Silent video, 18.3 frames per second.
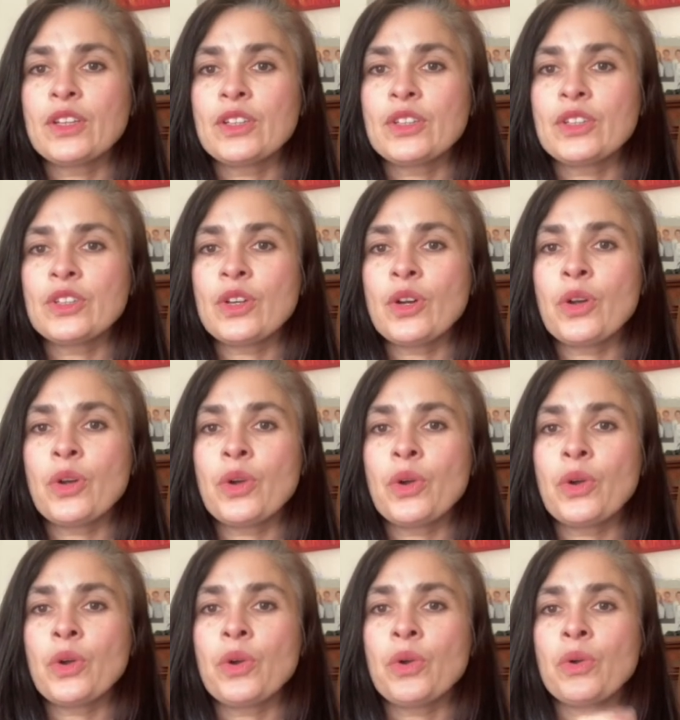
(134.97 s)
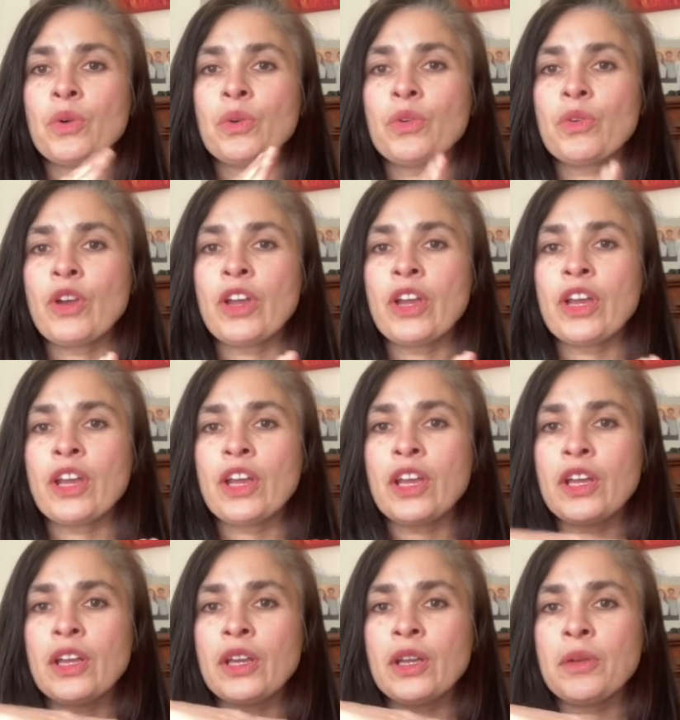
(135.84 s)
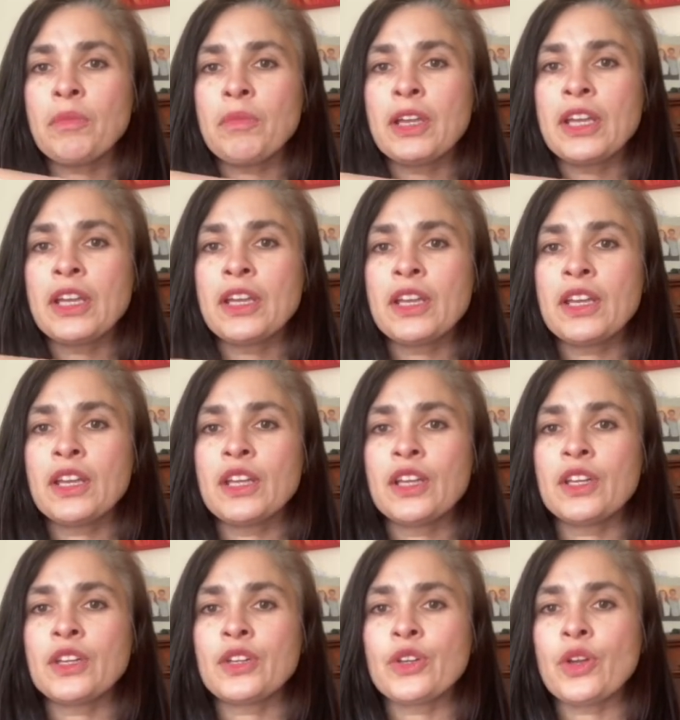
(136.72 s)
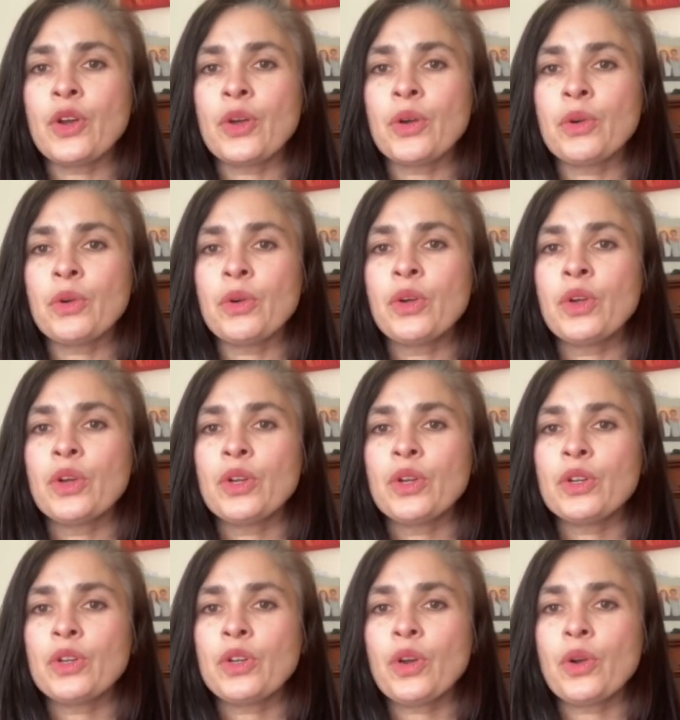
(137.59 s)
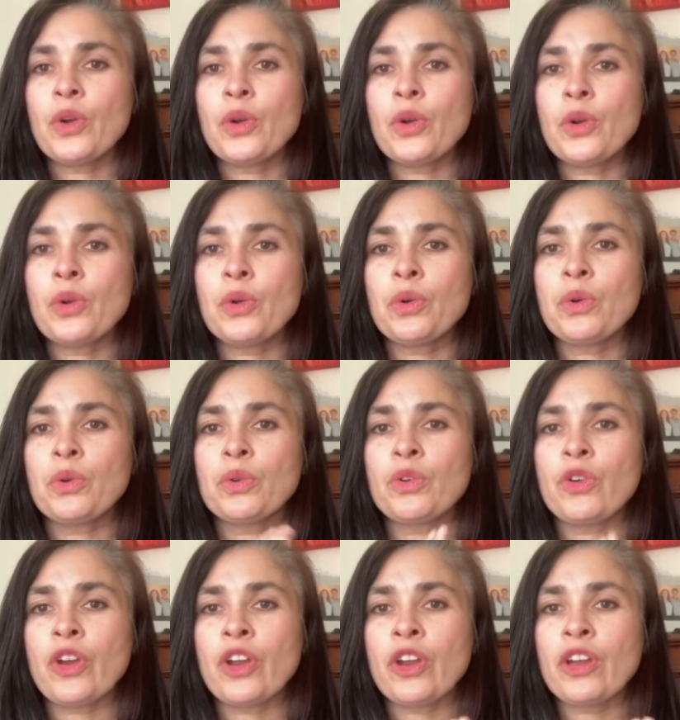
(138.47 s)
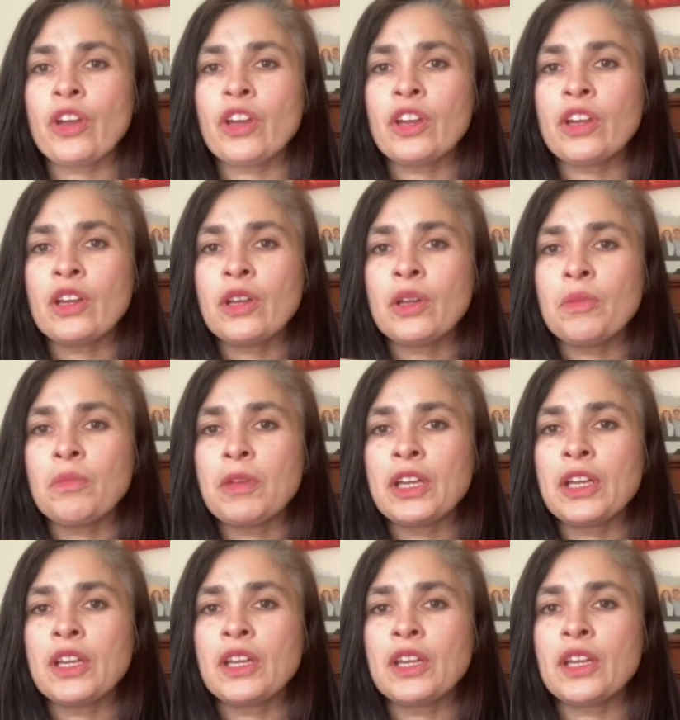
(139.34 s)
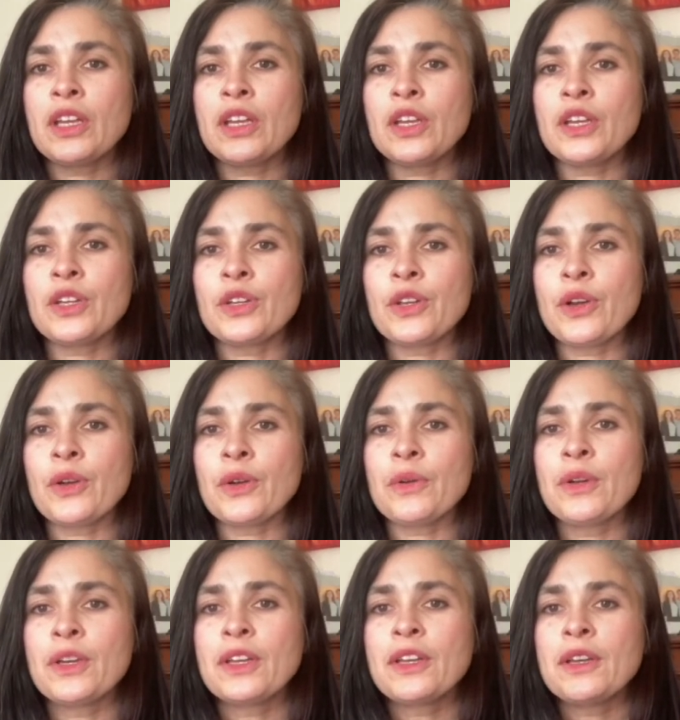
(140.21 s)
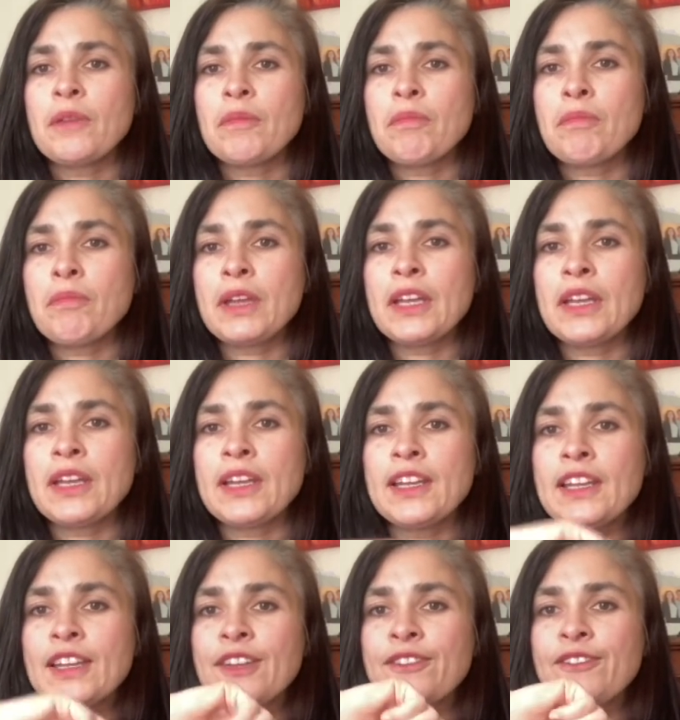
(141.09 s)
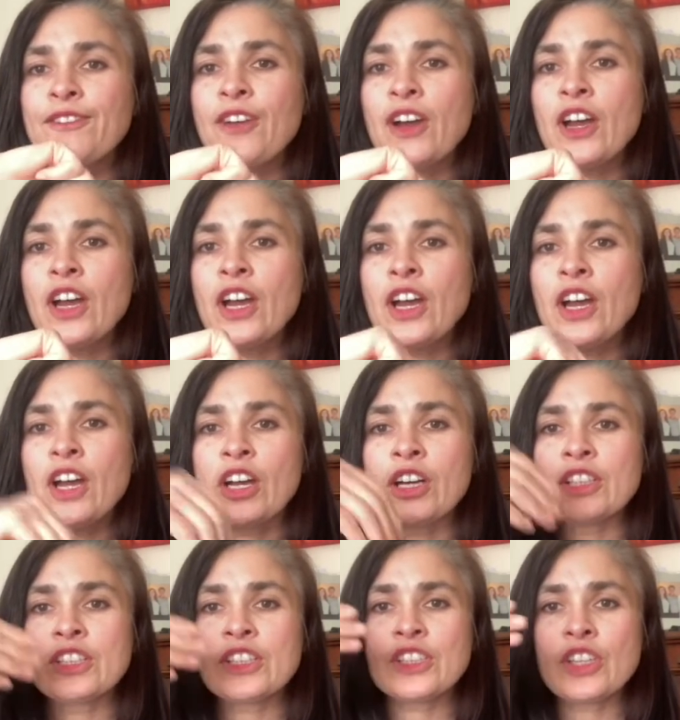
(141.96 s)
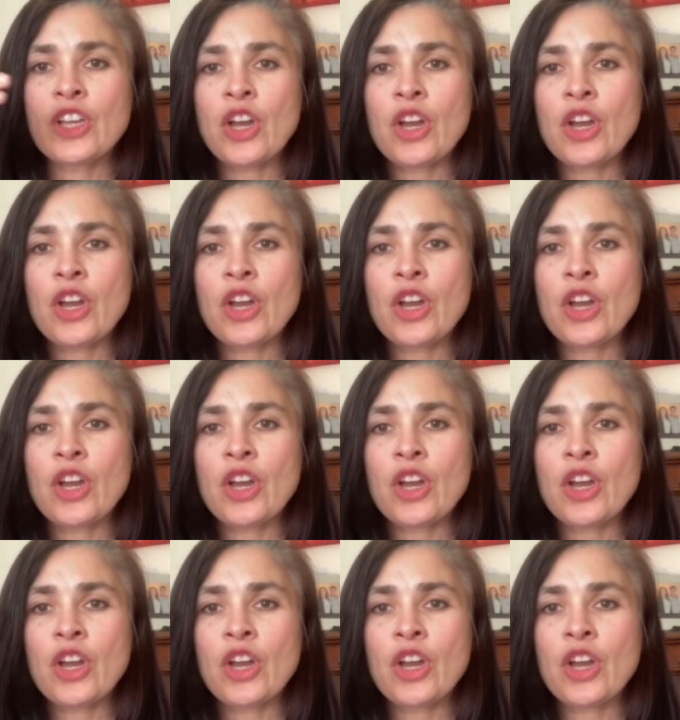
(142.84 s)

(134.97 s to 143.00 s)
Do, re, mi, do, re, mi, do, mi, fa, so,